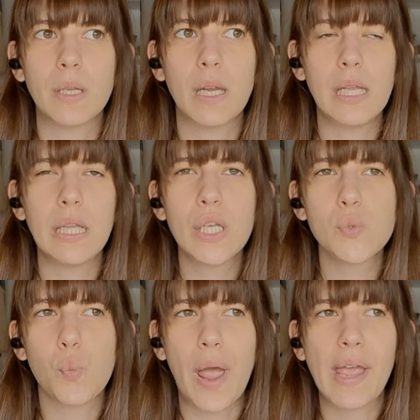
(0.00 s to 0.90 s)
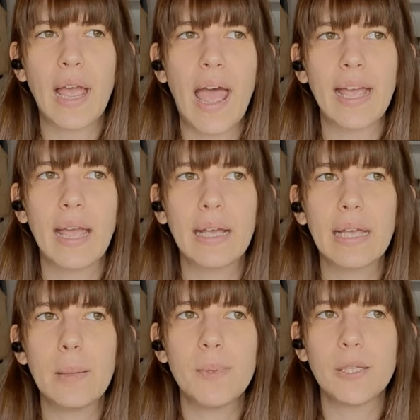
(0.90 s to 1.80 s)
but in this way I can
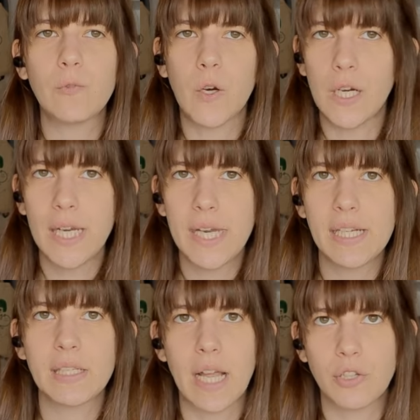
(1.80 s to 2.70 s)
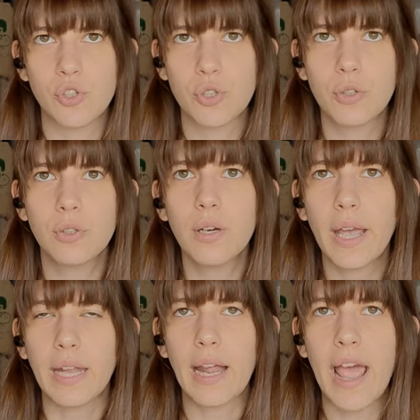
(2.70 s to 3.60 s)
keep it very intentional
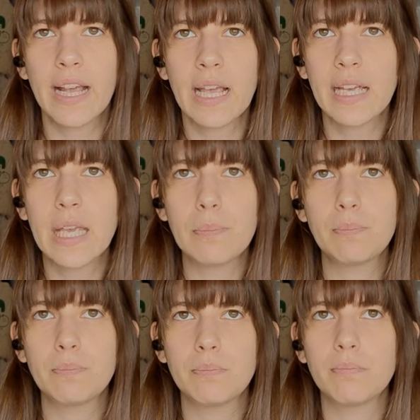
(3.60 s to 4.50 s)
and I can keep